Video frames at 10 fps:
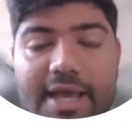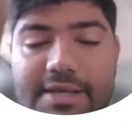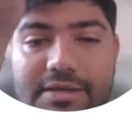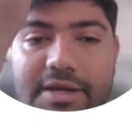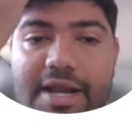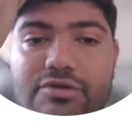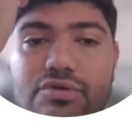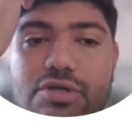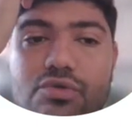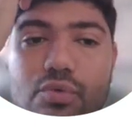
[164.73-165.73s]
as a
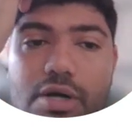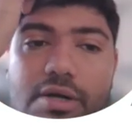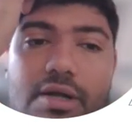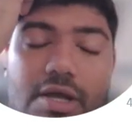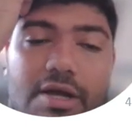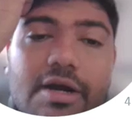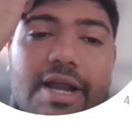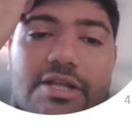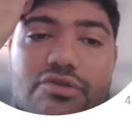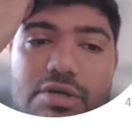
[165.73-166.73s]
graduate
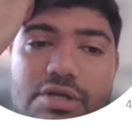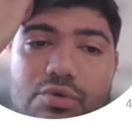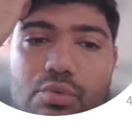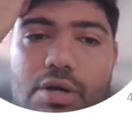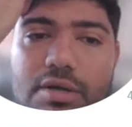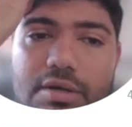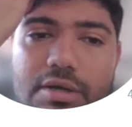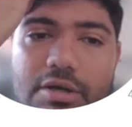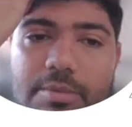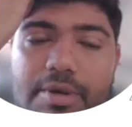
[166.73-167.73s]
student